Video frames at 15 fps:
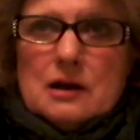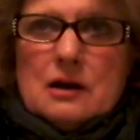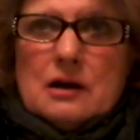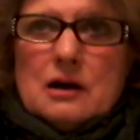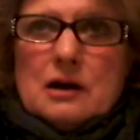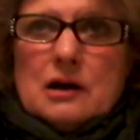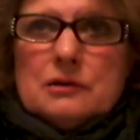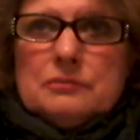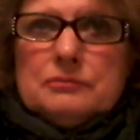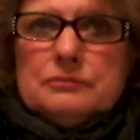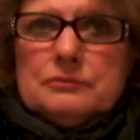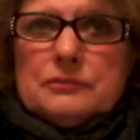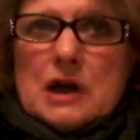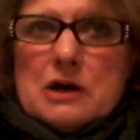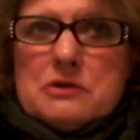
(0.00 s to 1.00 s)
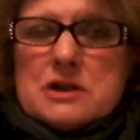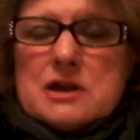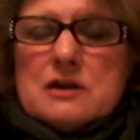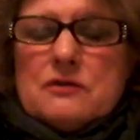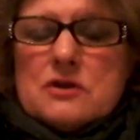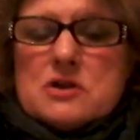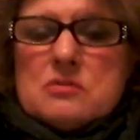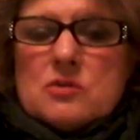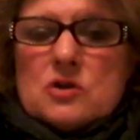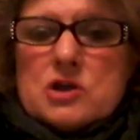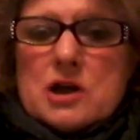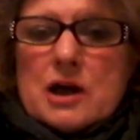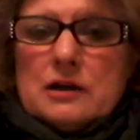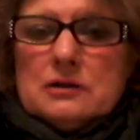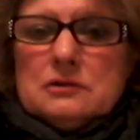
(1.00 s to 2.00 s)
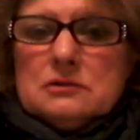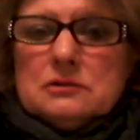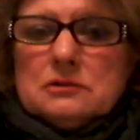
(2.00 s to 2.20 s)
I was the invisible child.